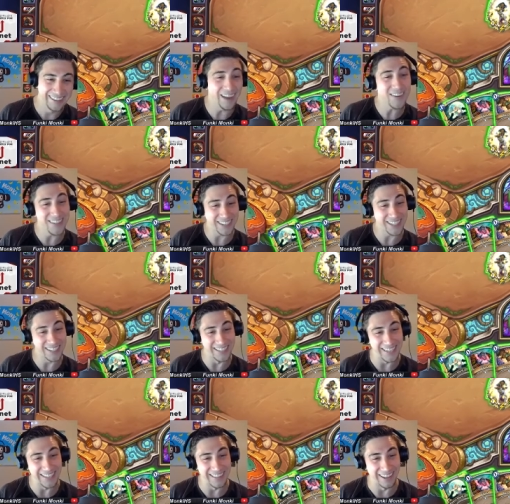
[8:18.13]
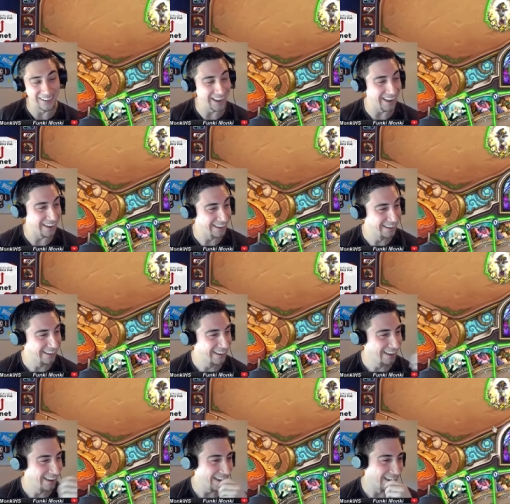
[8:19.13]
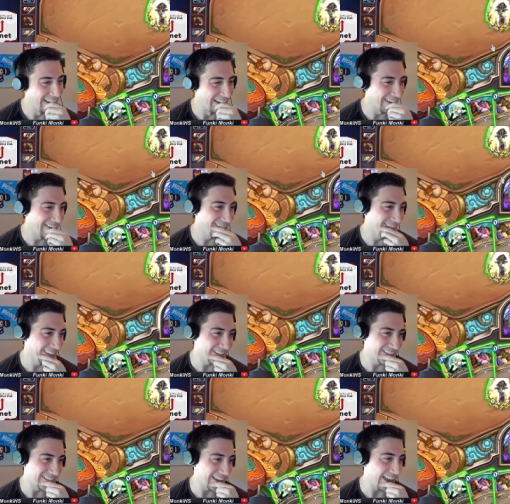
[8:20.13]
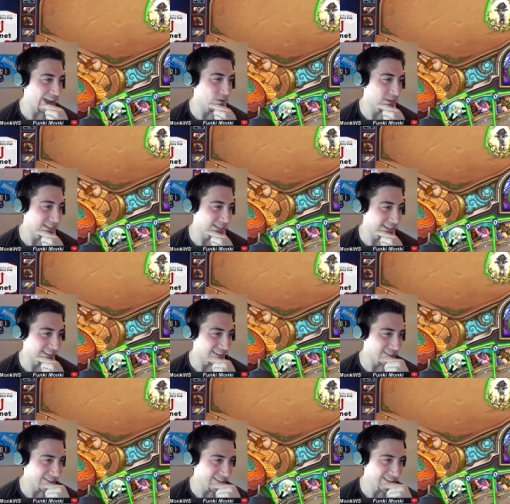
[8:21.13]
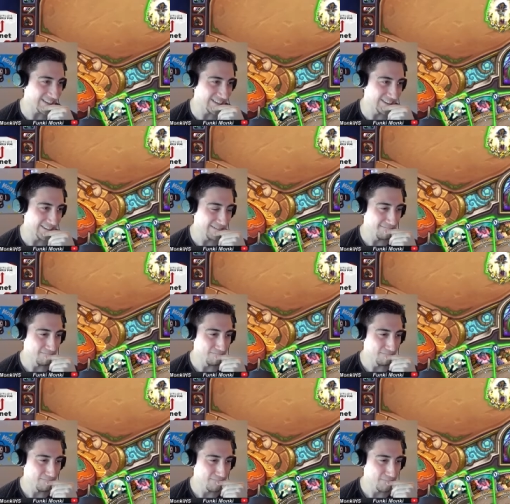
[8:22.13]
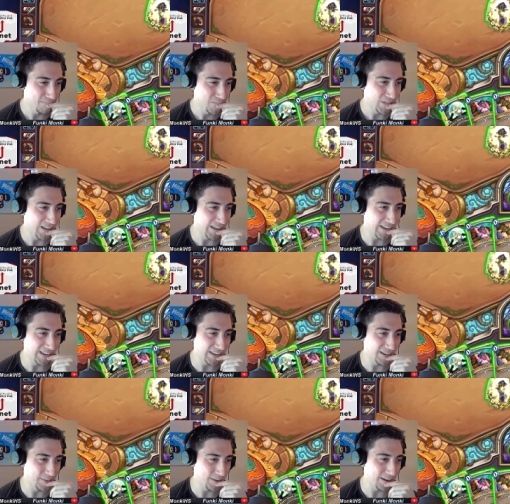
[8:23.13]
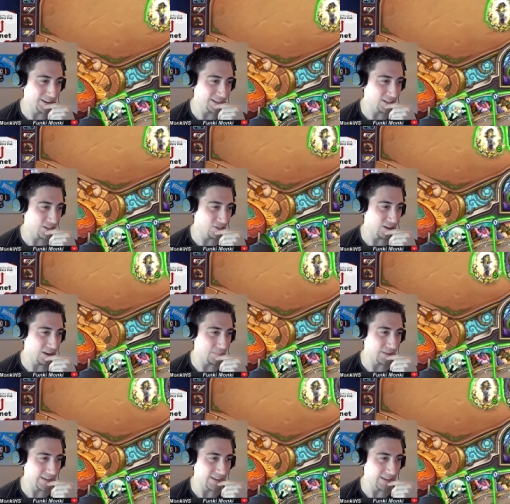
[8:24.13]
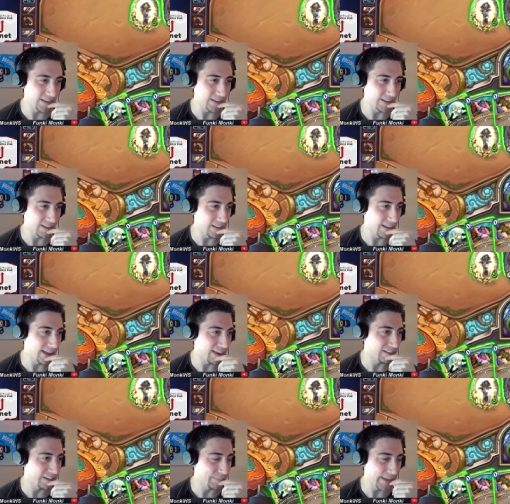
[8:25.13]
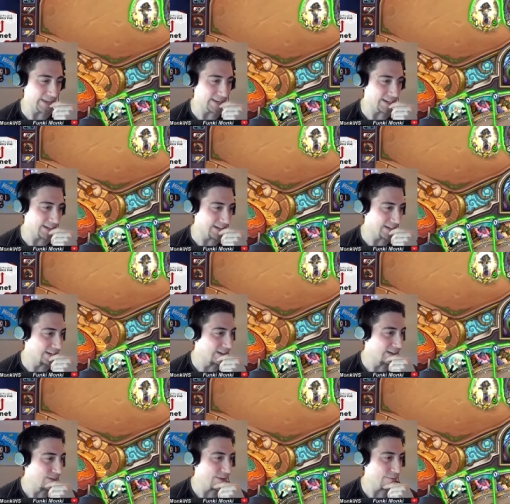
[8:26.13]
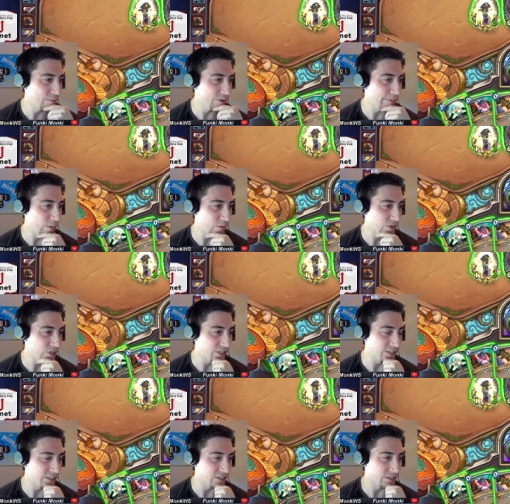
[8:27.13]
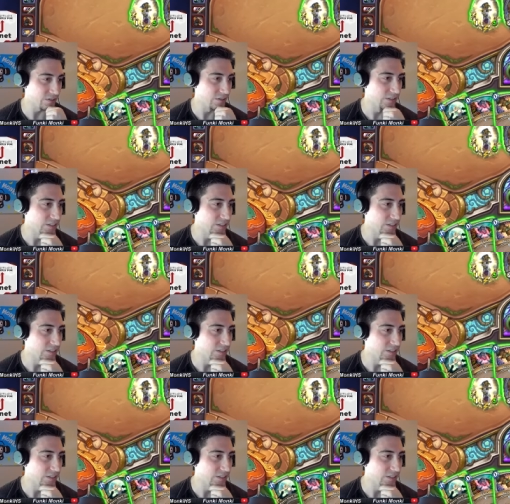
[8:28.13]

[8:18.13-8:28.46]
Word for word: was actually insane though. Yeah. Huh, I didn't realize how insane that was. All right, let's just drop a acolyte of pain here. Maybe we Power Word Shield it too.